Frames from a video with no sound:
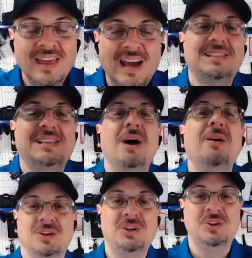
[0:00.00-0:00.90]
that's how
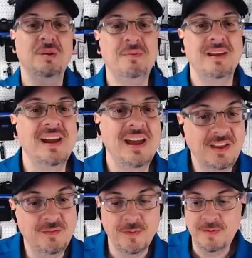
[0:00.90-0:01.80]
it should be, and
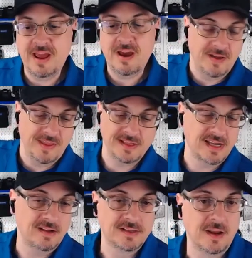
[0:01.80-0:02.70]
then from now on, that's
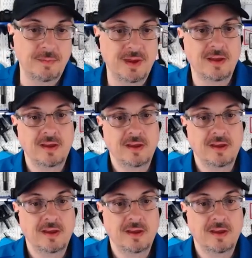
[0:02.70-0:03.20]
how it's going to be.